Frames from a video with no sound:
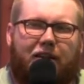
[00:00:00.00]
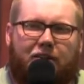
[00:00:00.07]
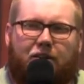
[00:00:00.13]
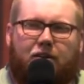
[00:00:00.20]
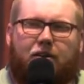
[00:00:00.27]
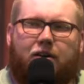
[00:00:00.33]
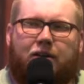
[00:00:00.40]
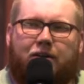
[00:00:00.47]
He
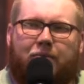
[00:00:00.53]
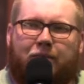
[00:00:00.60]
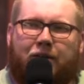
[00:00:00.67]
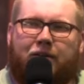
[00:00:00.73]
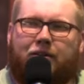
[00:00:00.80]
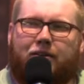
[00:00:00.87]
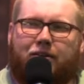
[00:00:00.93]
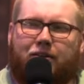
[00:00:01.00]
targeted
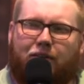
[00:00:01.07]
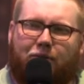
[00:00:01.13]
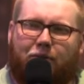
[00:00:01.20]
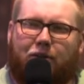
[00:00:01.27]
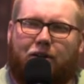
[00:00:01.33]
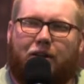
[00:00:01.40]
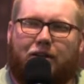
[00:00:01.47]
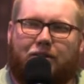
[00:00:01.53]
me,
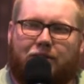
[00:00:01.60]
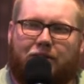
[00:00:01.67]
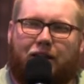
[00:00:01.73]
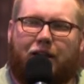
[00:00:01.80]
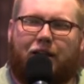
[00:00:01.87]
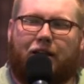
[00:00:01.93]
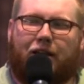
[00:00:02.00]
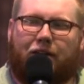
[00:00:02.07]

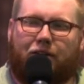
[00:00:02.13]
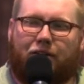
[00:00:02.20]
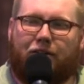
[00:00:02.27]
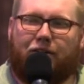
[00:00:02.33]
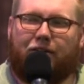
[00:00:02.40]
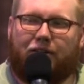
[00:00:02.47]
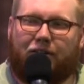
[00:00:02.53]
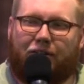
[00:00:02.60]
realizing that now.